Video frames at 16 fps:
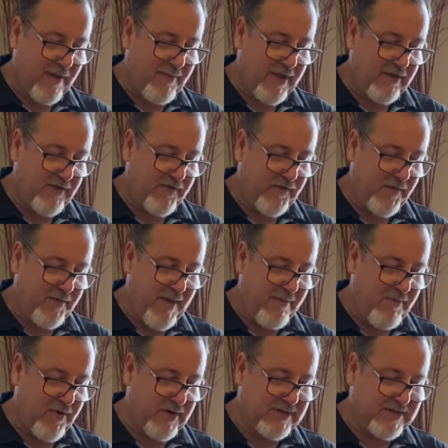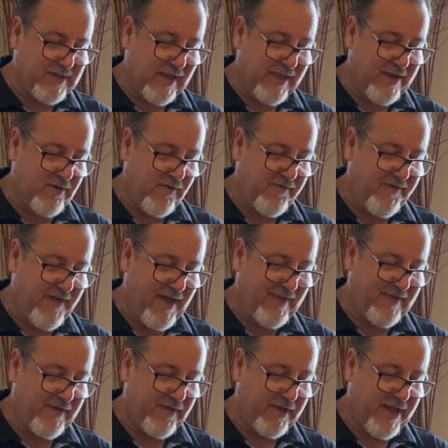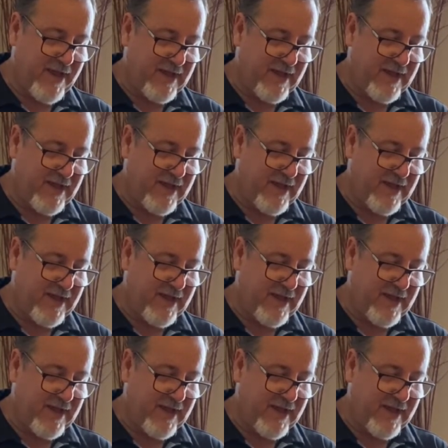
because remember it's a little vessel in